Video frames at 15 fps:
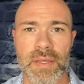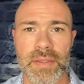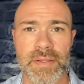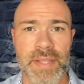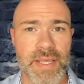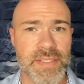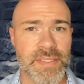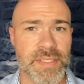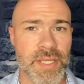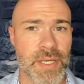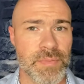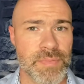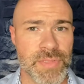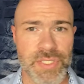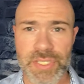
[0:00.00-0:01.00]
Next
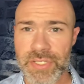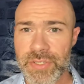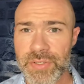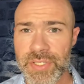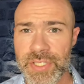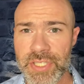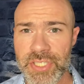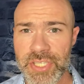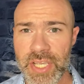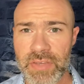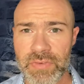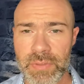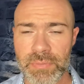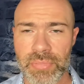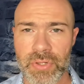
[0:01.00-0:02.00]
comes to using the
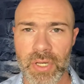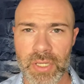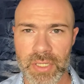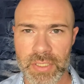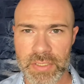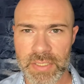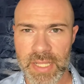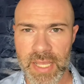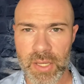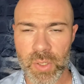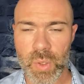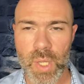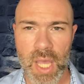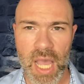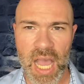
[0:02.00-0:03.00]
shaving product. Now,
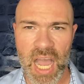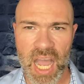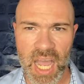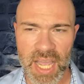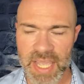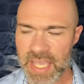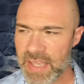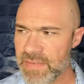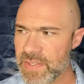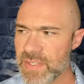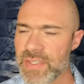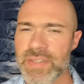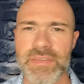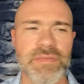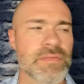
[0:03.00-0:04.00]
I have
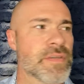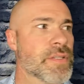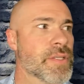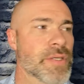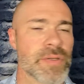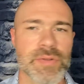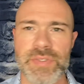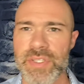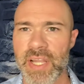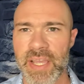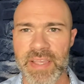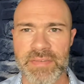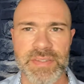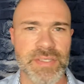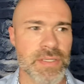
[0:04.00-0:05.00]
seen videos and I
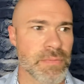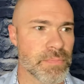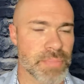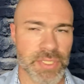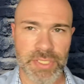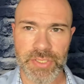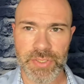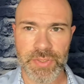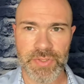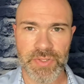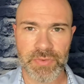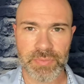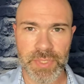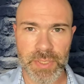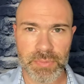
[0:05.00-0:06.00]
have seen pictures
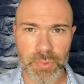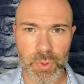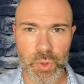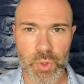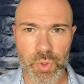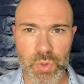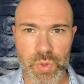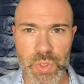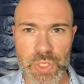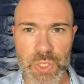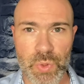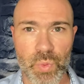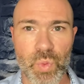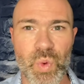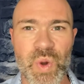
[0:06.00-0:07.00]
of people
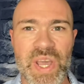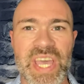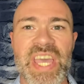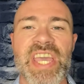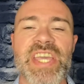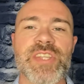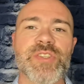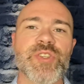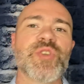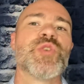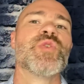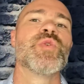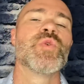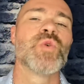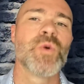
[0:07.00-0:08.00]
using way
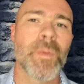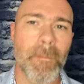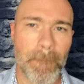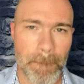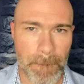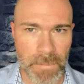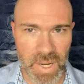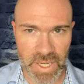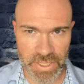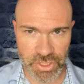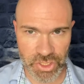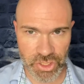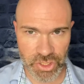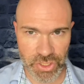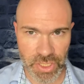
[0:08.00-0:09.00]
too
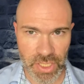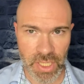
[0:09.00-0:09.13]
much.